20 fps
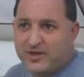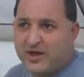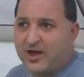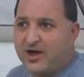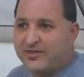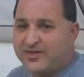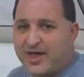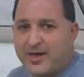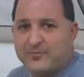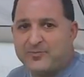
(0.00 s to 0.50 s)

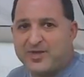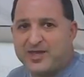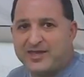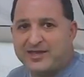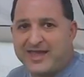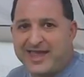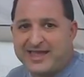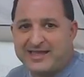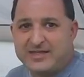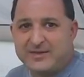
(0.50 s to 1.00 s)
that
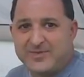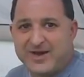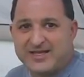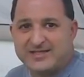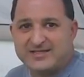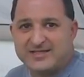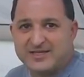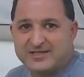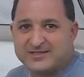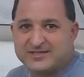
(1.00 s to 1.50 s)
being 80
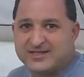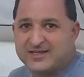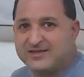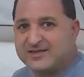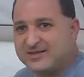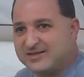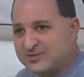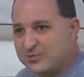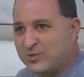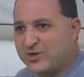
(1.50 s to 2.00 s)
by 60.
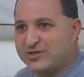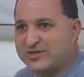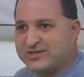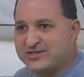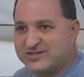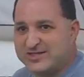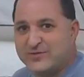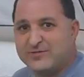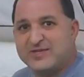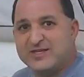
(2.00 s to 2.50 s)
This one
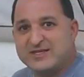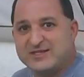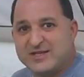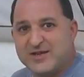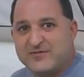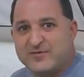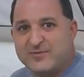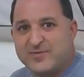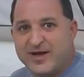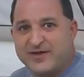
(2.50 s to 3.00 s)
is 77